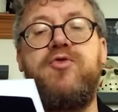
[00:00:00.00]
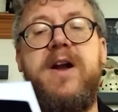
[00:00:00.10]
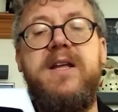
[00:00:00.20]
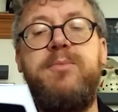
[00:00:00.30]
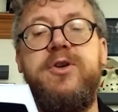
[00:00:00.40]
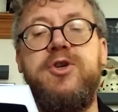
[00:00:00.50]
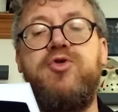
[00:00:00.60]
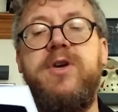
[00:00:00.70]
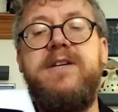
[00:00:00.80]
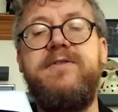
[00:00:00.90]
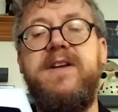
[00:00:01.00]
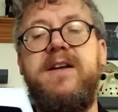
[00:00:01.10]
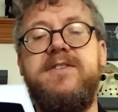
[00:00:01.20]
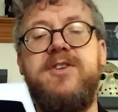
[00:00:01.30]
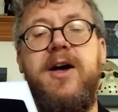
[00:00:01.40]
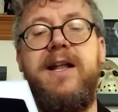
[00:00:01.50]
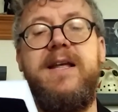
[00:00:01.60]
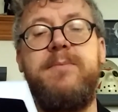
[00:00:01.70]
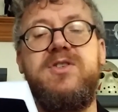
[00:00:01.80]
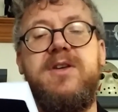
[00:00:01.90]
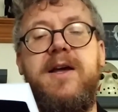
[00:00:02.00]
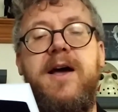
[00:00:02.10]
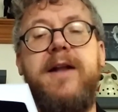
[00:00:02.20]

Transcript: Granny put a crooked finger to her lips